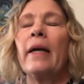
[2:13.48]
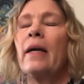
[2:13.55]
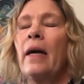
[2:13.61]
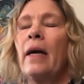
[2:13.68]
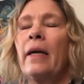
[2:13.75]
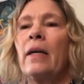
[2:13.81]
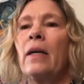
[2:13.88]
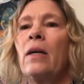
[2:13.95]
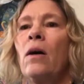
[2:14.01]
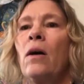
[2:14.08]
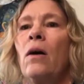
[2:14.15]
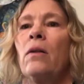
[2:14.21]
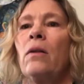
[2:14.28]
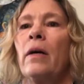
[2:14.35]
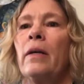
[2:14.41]
I can
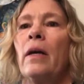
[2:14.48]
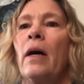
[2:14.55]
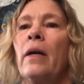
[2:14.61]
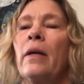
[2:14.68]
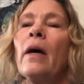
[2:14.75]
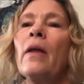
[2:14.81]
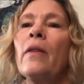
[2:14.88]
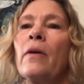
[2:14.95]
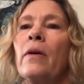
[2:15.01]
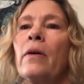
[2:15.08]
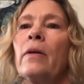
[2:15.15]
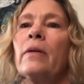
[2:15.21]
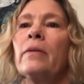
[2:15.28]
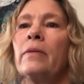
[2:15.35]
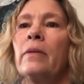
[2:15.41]
call on
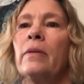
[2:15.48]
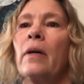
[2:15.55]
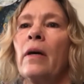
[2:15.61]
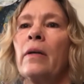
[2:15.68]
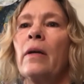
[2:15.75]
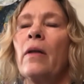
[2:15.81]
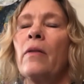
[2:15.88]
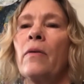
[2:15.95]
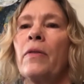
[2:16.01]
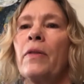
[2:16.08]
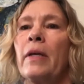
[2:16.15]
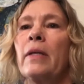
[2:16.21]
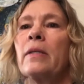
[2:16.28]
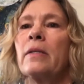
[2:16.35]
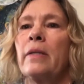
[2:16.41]
other
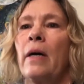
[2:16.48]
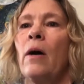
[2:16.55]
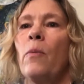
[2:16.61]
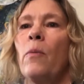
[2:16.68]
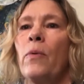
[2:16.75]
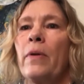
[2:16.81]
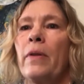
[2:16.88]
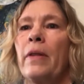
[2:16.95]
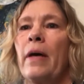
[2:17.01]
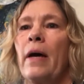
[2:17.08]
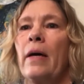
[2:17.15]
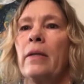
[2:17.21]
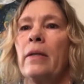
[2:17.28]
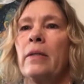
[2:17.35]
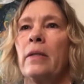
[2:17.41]
things to help with
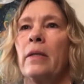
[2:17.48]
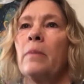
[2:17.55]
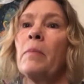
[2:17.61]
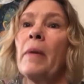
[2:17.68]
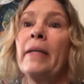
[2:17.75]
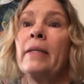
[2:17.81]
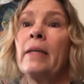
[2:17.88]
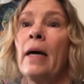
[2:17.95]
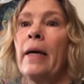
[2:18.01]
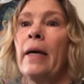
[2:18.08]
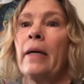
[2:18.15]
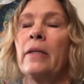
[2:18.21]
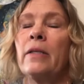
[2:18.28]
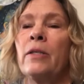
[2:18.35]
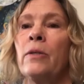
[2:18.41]
that. And my
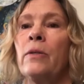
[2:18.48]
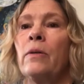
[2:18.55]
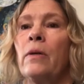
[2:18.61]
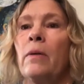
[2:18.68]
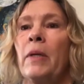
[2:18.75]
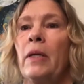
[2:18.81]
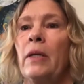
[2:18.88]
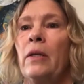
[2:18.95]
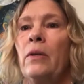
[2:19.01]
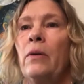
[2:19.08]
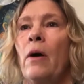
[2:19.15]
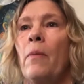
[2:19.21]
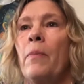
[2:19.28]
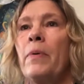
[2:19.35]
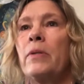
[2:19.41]
diet too. I mean, you
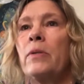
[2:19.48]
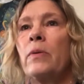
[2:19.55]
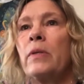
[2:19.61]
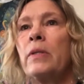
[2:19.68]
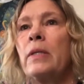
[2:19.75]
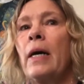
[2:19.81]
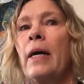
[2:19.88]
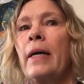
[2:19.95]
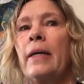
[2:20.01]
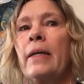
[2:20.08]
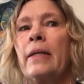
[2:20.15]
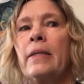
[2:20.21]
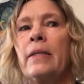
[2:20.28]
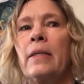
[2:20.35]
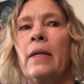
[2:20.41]
help us with
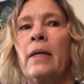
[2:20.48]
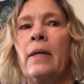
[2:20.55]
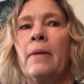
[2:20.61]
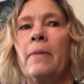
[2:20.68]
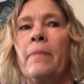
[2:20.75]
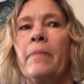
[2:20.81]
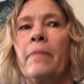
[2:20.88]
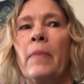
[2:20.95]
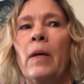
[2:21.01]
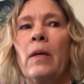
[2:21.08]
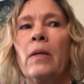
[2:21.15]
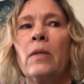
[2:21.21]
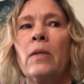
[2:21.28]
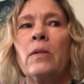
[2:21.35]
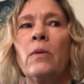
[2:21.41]
diet.
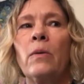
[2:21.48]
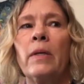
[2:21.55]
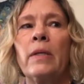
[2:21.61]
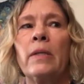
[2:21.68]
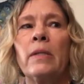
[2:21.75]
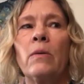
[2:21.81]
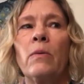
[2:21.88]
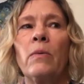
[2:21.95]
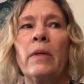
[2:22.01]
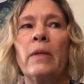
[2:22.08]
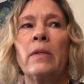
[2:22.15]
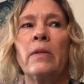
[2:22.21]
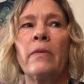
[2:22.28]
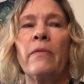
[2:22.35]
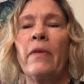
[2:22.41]
So it is
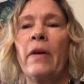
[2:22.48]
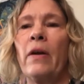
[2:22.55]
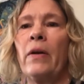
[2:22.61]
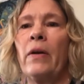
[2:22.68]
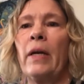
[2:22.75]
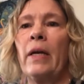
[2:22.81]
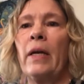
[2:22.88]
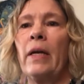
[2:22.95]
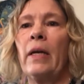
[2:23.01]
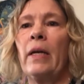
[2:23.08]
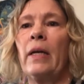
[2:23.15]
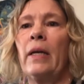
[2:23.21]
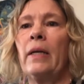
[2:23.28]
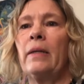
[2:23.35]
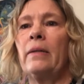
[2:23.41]
it's a
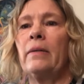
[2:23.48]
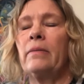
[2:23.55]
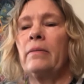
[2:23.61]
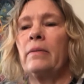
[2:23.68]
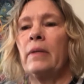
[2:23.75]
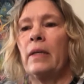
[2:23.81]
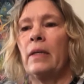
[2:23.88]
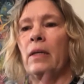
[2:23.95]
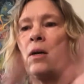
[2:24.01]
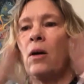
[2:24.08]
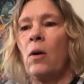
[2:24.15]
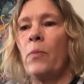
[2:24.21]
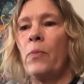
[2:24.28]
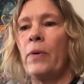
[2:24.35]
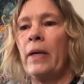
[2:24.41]
very, I think,
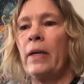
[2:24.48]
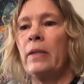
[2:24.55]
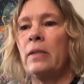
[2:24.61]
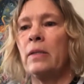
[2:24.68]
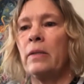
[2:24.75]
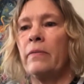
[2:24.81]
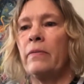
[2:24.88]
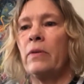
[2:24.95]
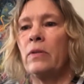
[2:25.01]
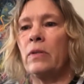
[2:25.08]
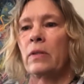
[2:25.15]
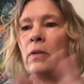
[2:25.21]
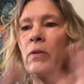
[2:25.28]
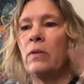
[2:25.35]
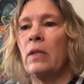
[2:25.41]
comprehensive,
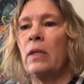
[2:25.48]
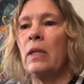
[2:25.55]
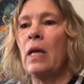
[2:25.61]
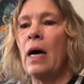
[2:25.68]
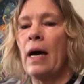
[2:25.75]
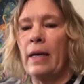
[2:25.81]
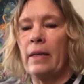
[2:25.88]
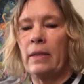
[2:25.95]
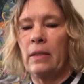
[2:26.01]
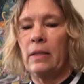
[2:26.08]
there's a lot